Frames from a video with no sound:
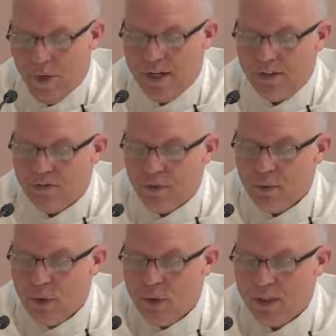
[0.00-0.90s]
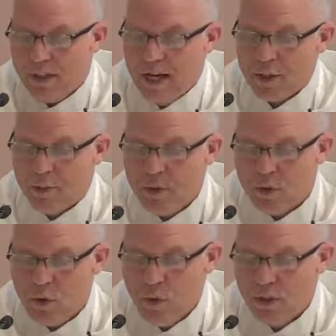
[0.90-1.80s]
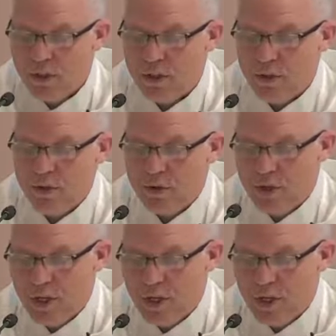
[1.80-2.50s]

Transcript: reading from the Holy Gospel according to